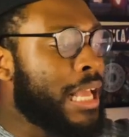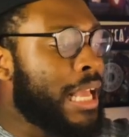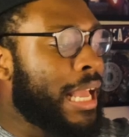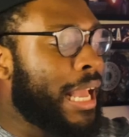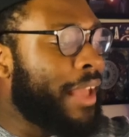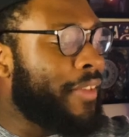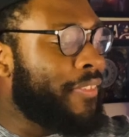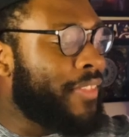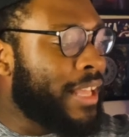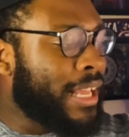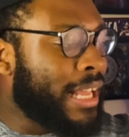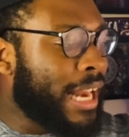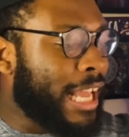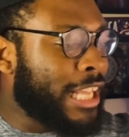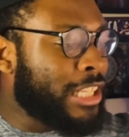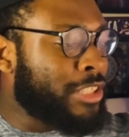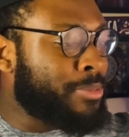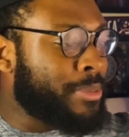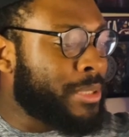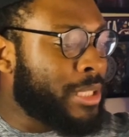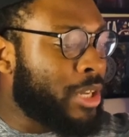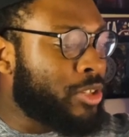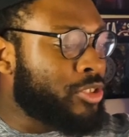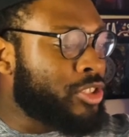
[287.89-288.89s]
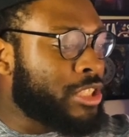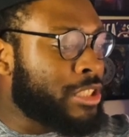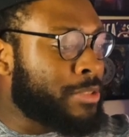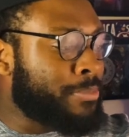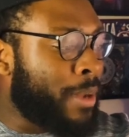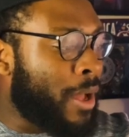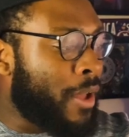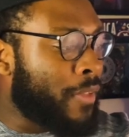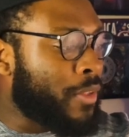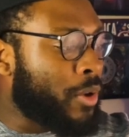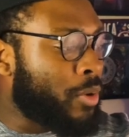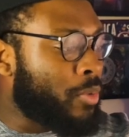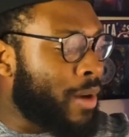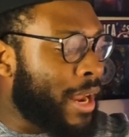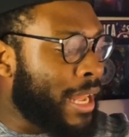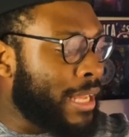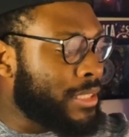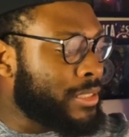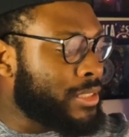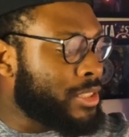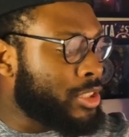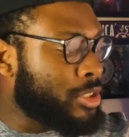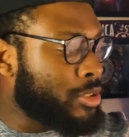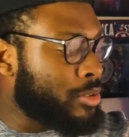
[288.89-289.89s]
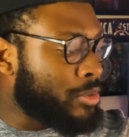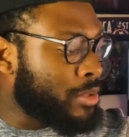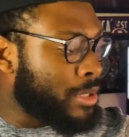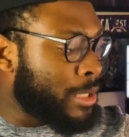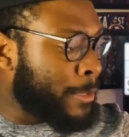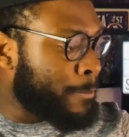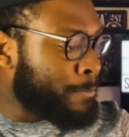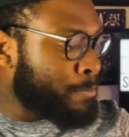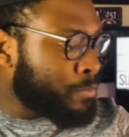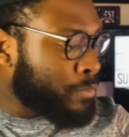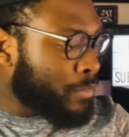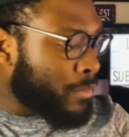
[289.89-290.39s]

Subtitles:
And then HBO just bought the rights to it.